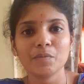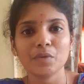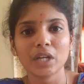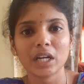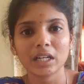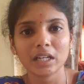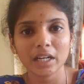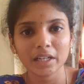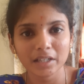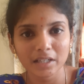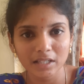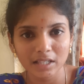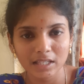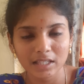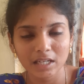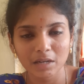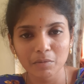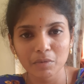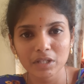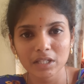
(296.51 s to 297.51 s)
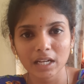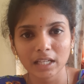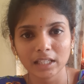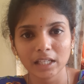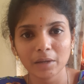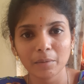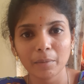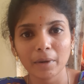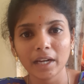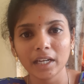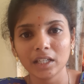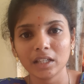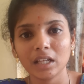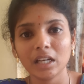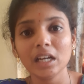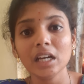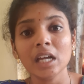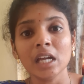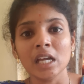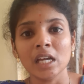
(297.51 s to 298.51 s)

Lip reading: Circulatory system is nothing but the